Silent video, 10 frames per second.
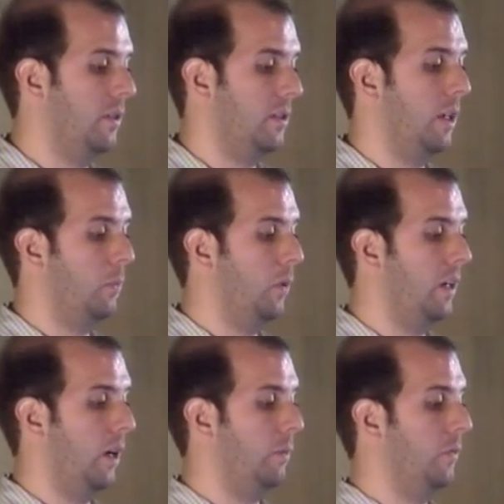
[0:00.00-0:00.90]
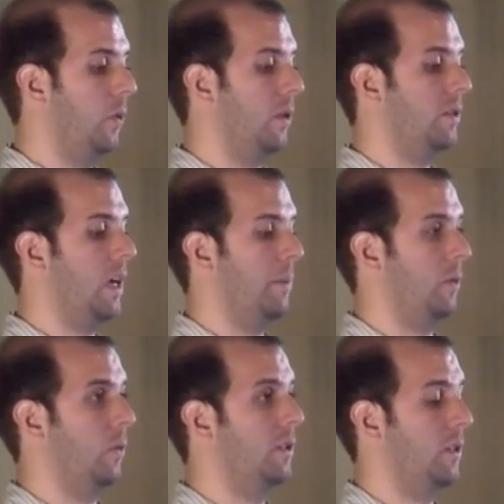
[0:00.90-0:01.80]
sleep well before it's time
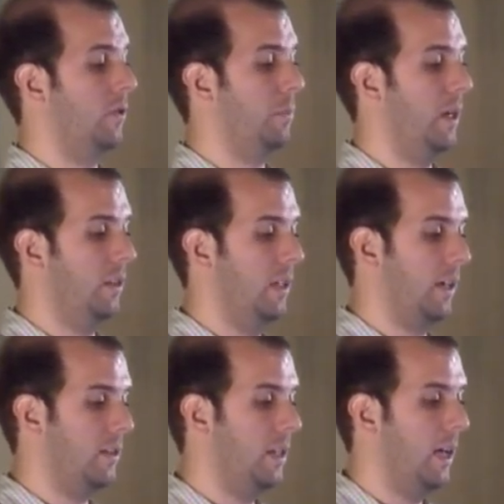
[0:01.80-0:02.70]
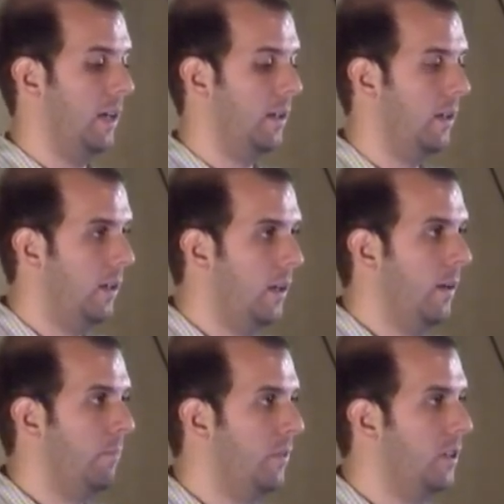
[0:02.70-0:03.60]
to rinse and repeat the next day.
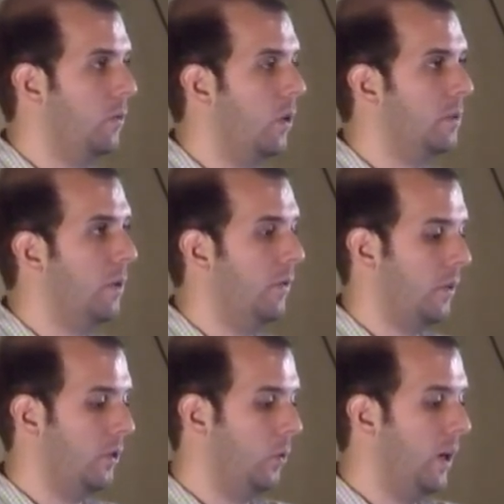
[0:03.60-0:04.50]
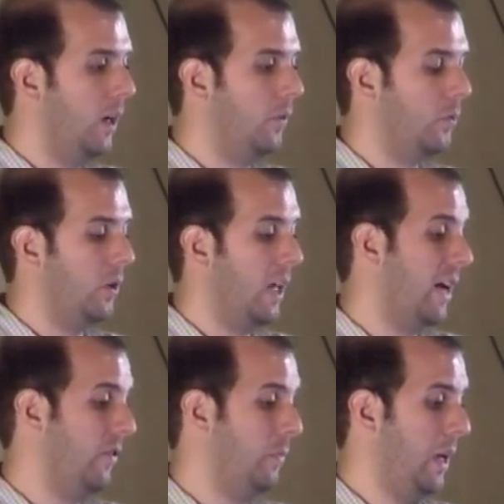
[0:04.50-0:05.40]
This works perfectly well for a
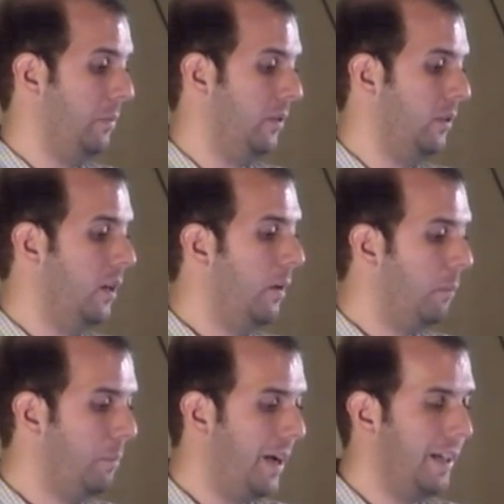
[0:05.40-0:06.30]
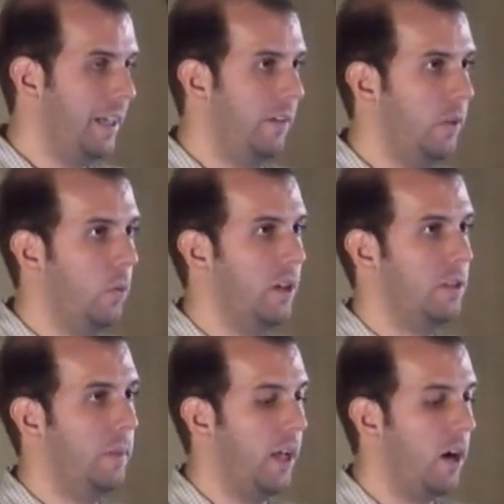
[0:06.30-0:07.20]
lot of people, but if you want
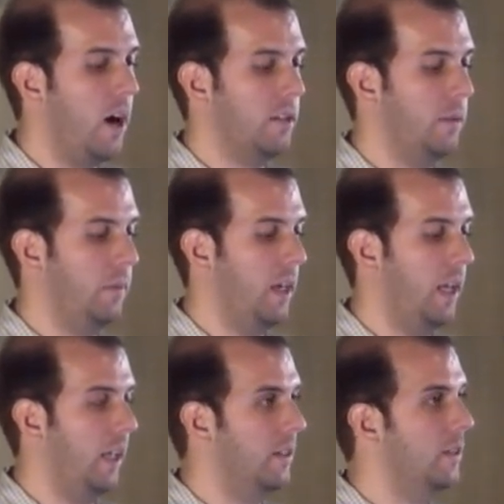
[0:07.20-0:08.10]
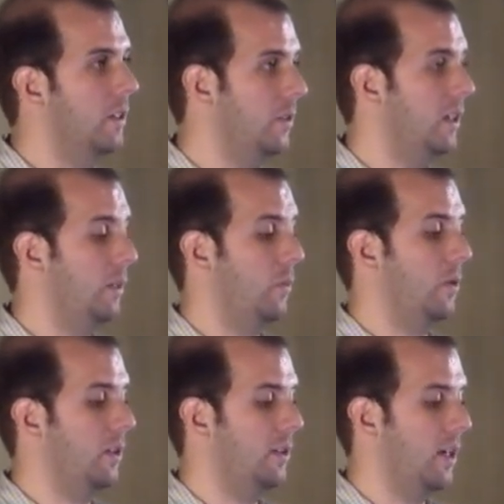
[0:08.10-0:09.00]
to make awesome things, you need a
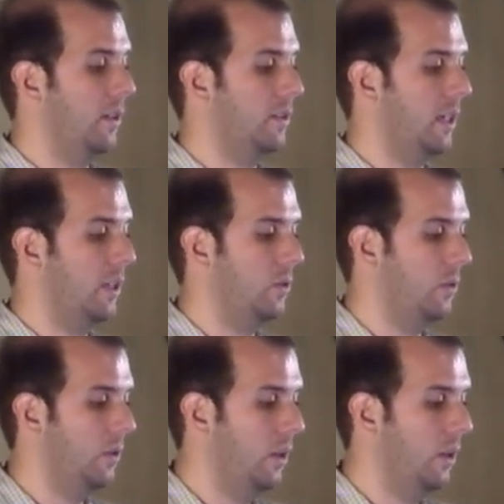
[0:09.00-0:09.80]
more detailed schedule.